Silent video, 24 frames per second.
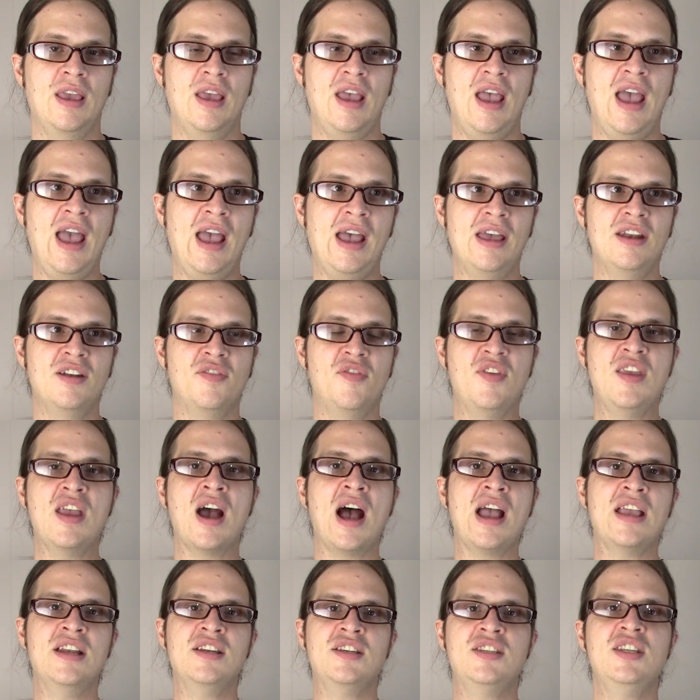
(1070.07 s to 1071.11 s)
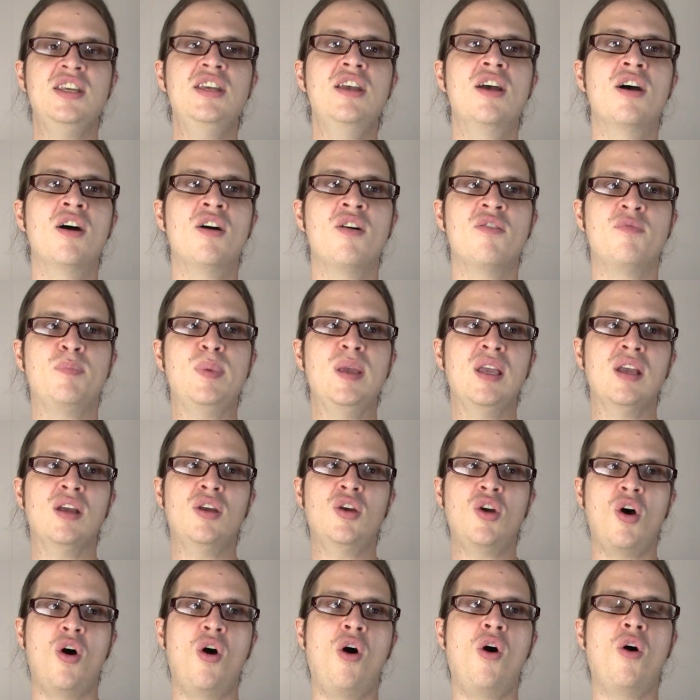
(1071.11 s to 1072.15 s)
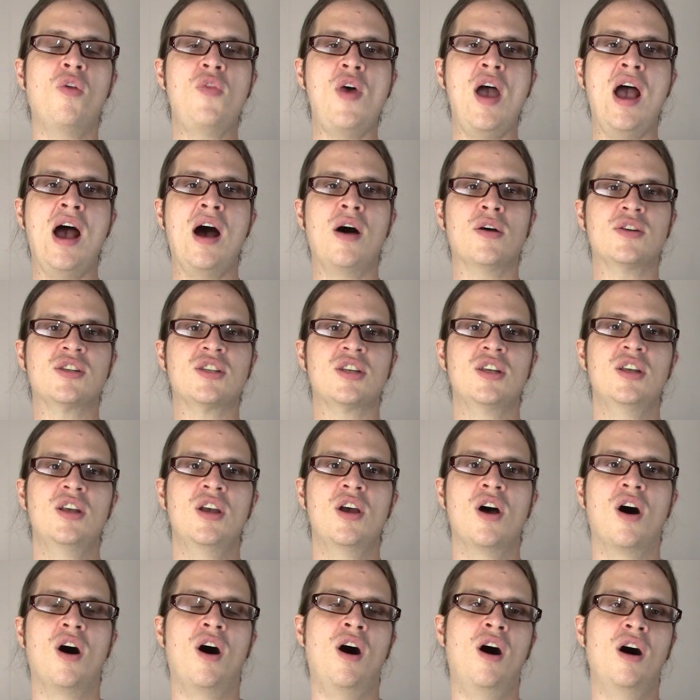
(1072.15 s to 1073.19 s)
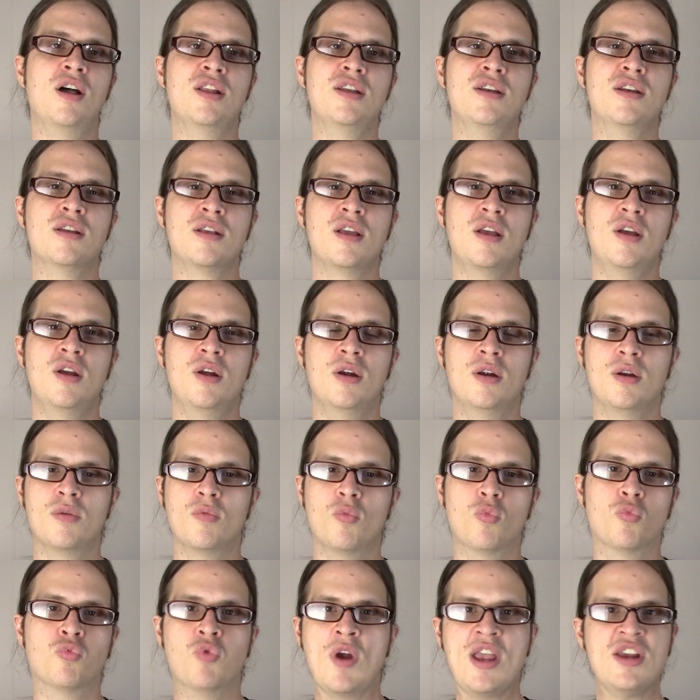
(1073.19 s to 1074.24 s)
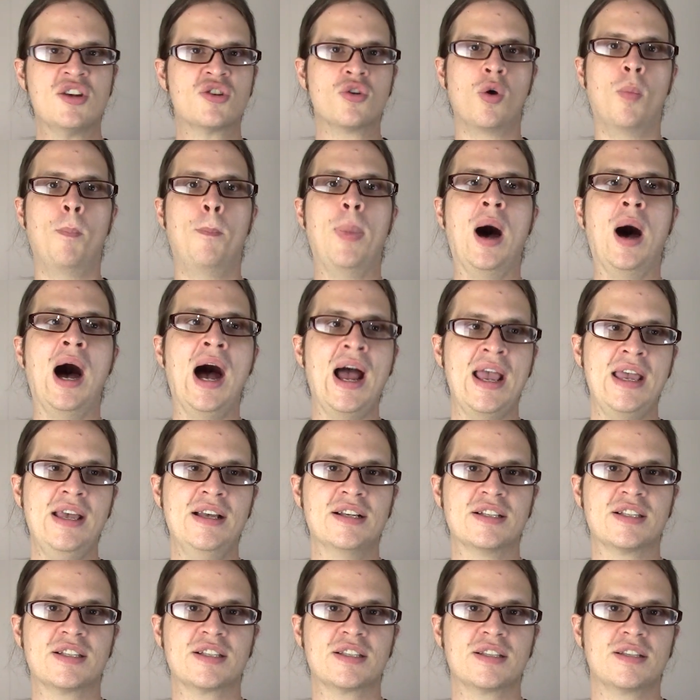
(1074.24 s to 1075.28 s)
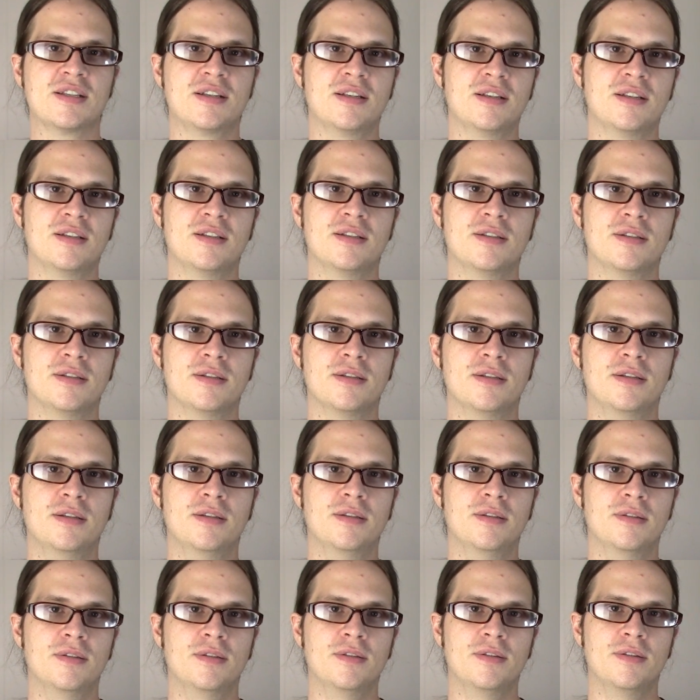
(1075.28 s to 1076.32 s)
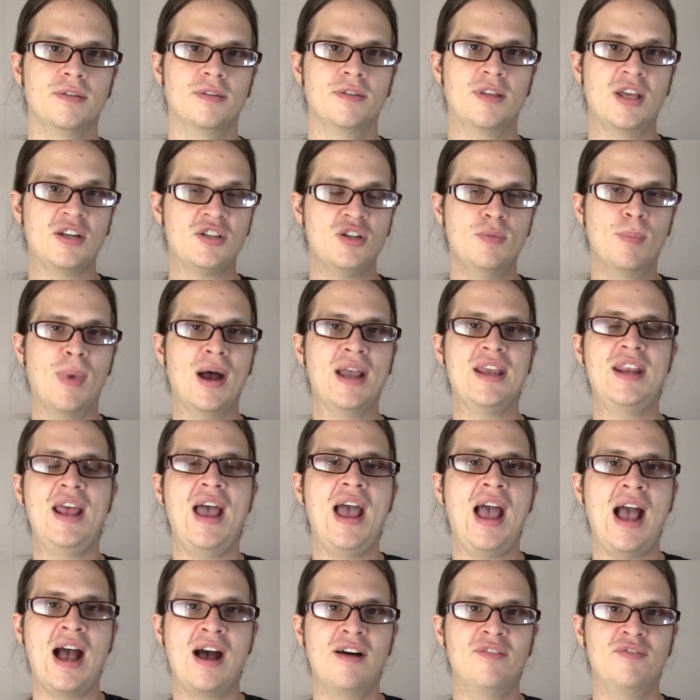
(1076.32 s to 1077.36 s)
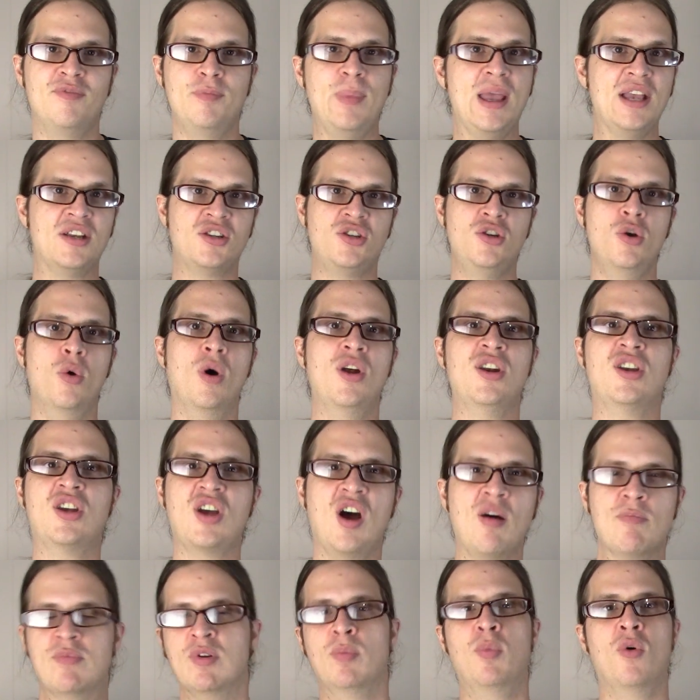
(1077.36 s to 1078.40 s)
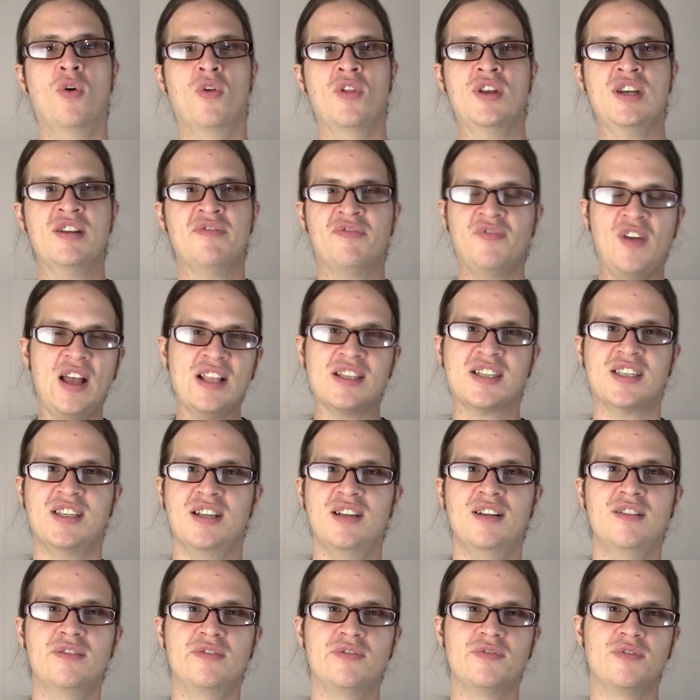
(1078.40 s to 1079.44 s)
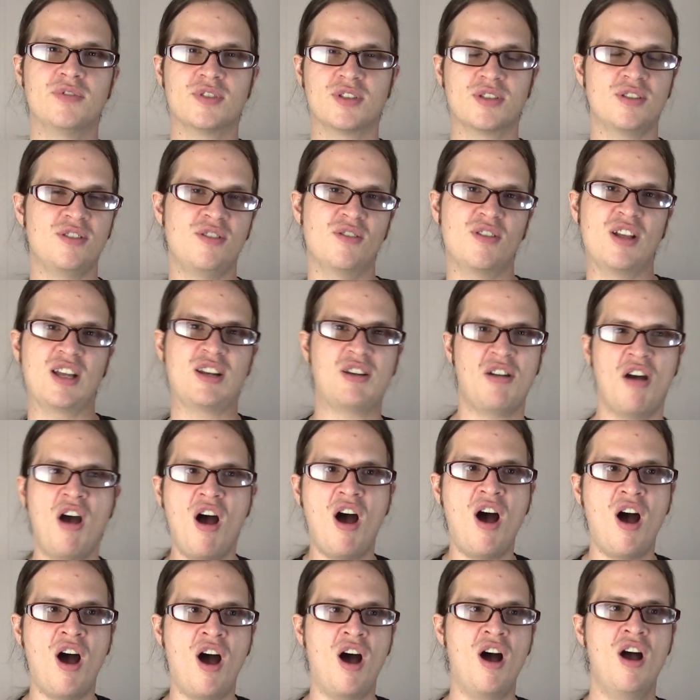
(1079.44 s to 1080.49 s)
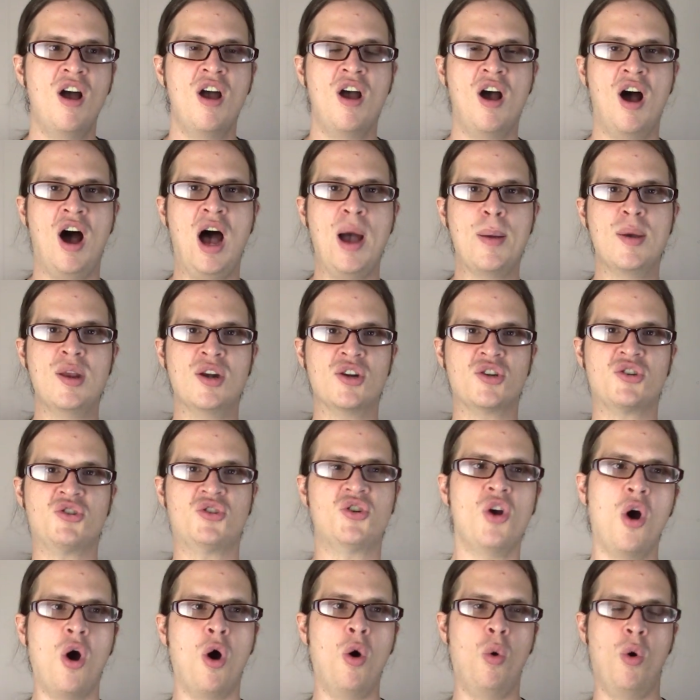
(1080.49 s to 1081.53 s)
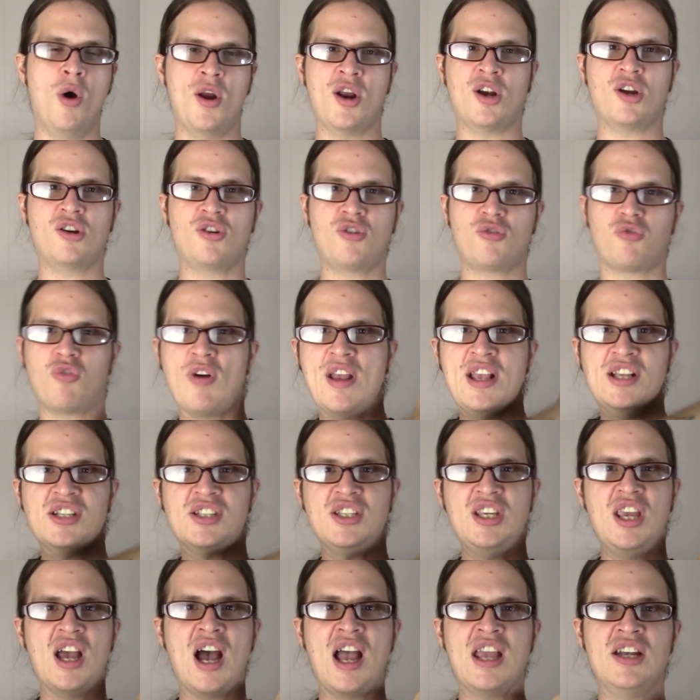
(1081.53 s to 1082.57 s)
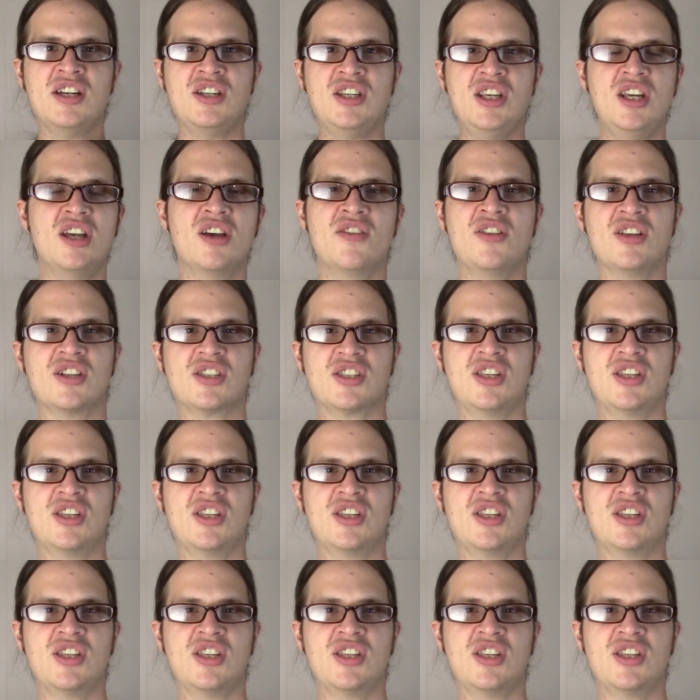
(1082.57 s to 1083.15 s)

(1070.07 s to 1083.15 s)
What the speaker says: And the idea of being called out on racial bias that you might have makes you uncomfortable and defensive. So you're like, I'm going to show what a crazy idea this